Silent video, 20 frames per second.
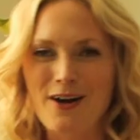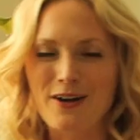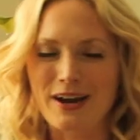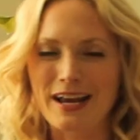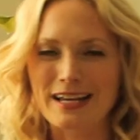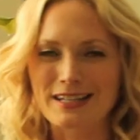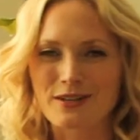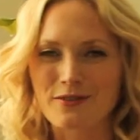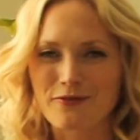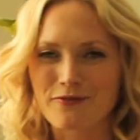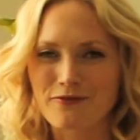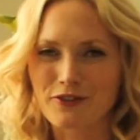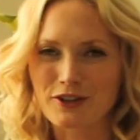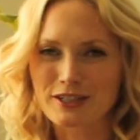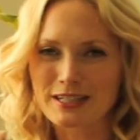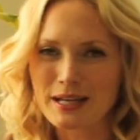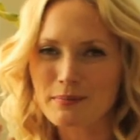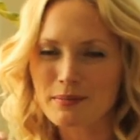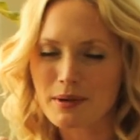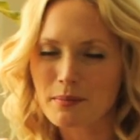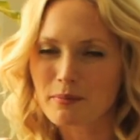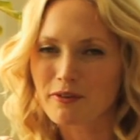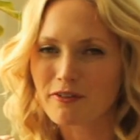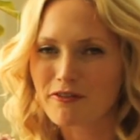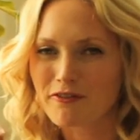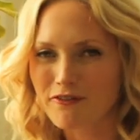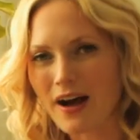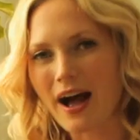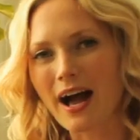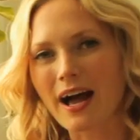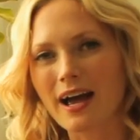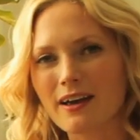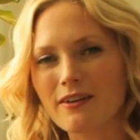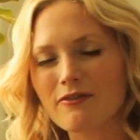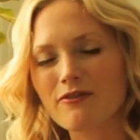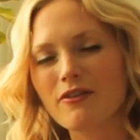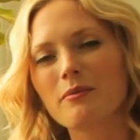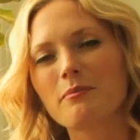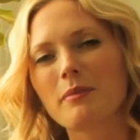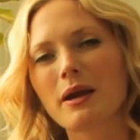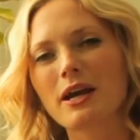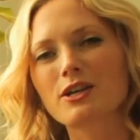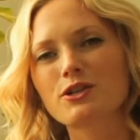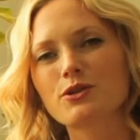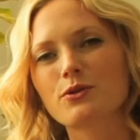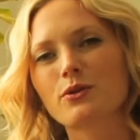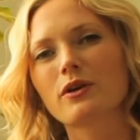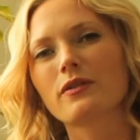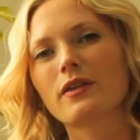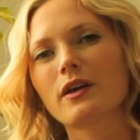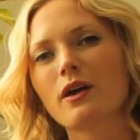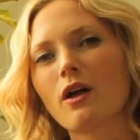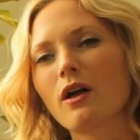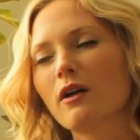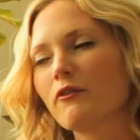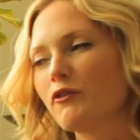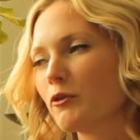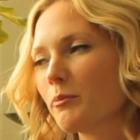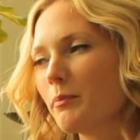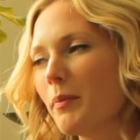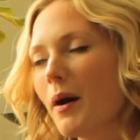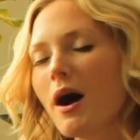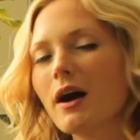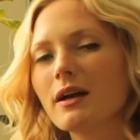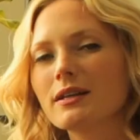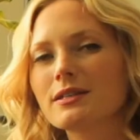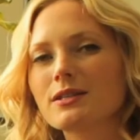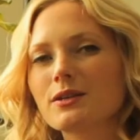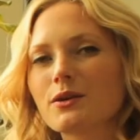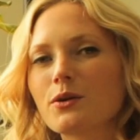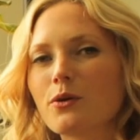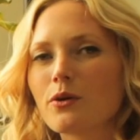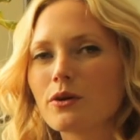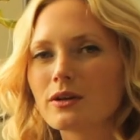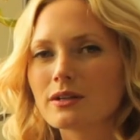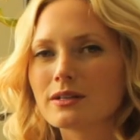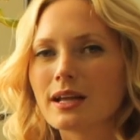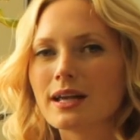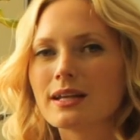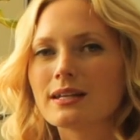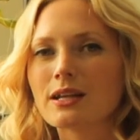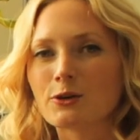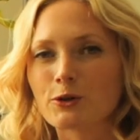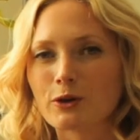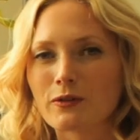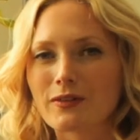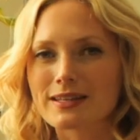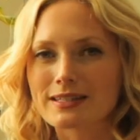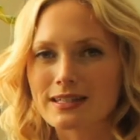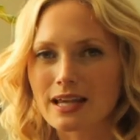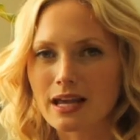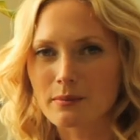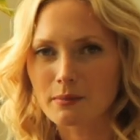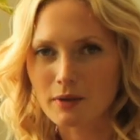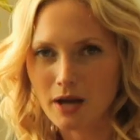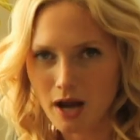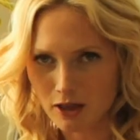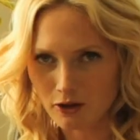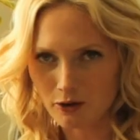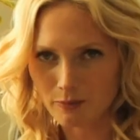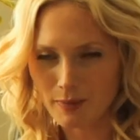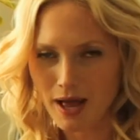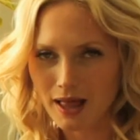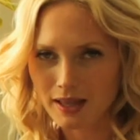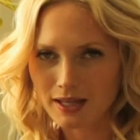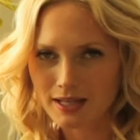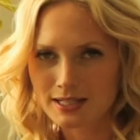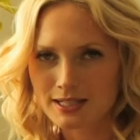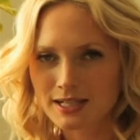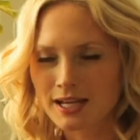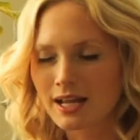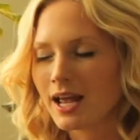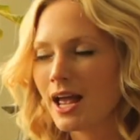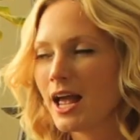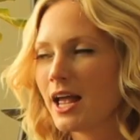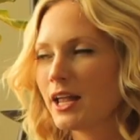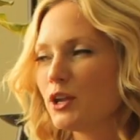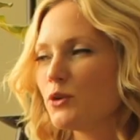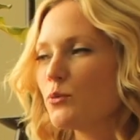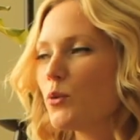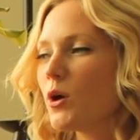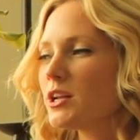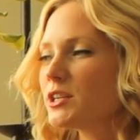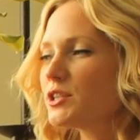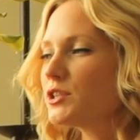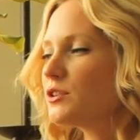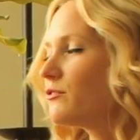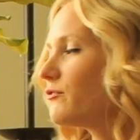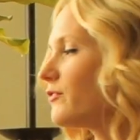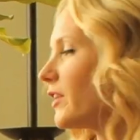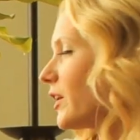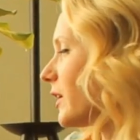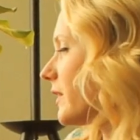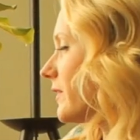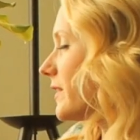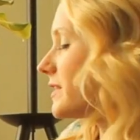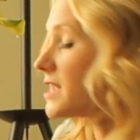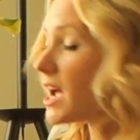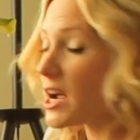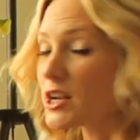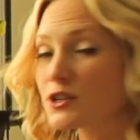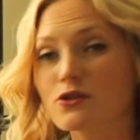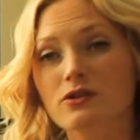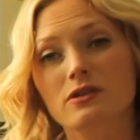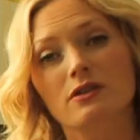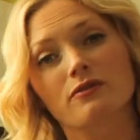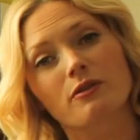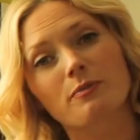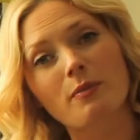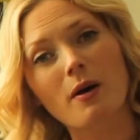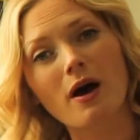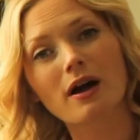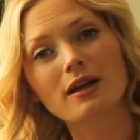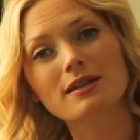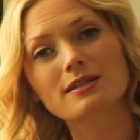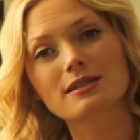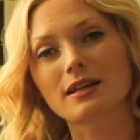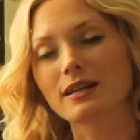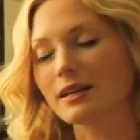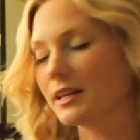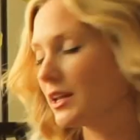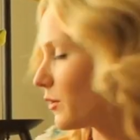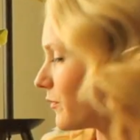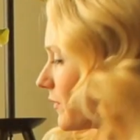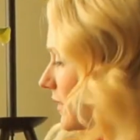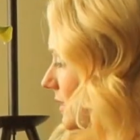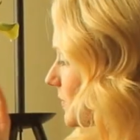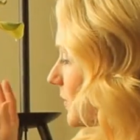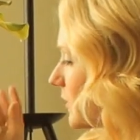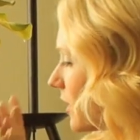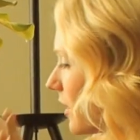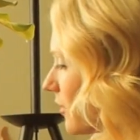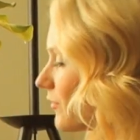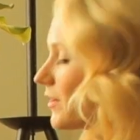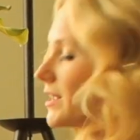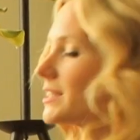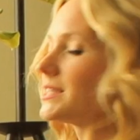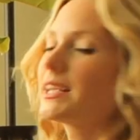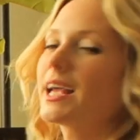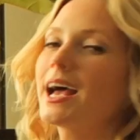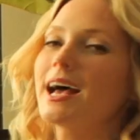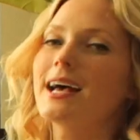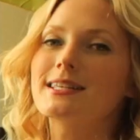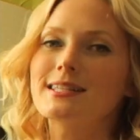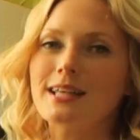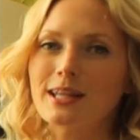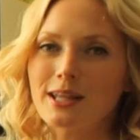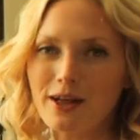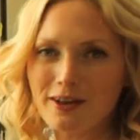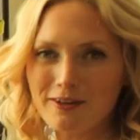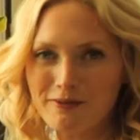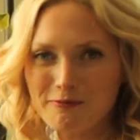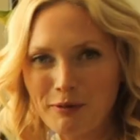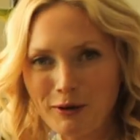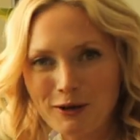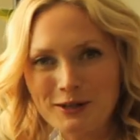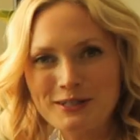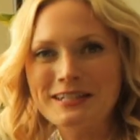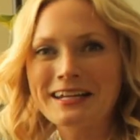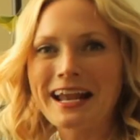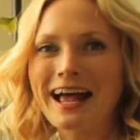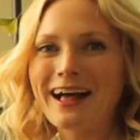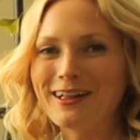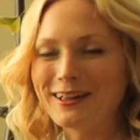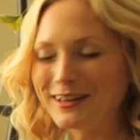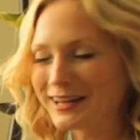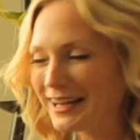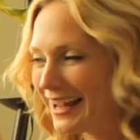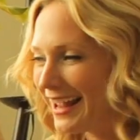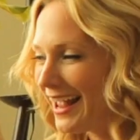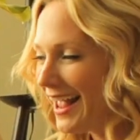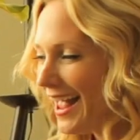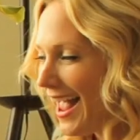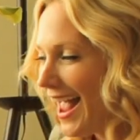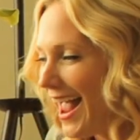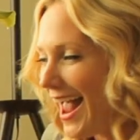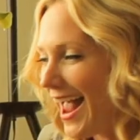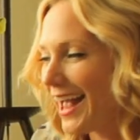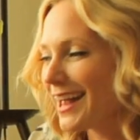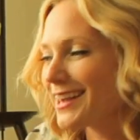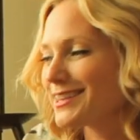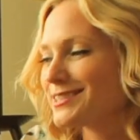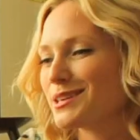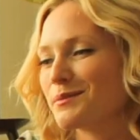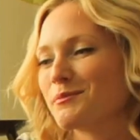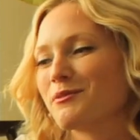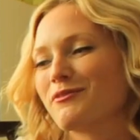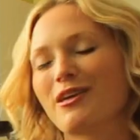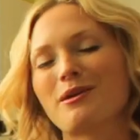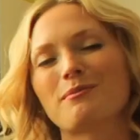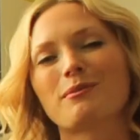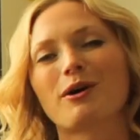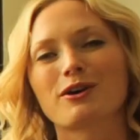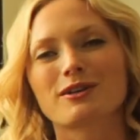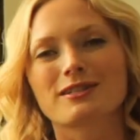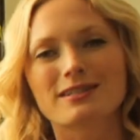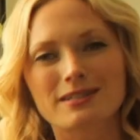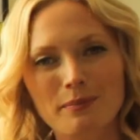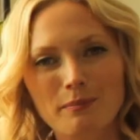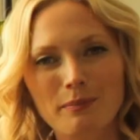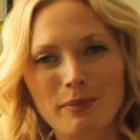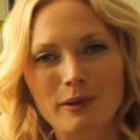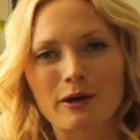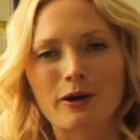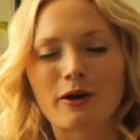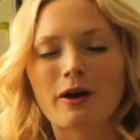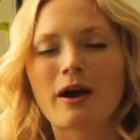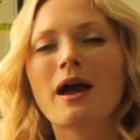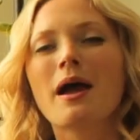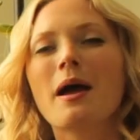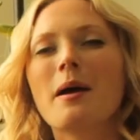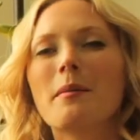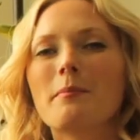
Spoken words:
Okay, so for tip number 5, make sure that all of your pots coordinate and are in the same color palette. You want to vary the textures of the pots, and this one obviously has a lot of personality, and some of them are simpler,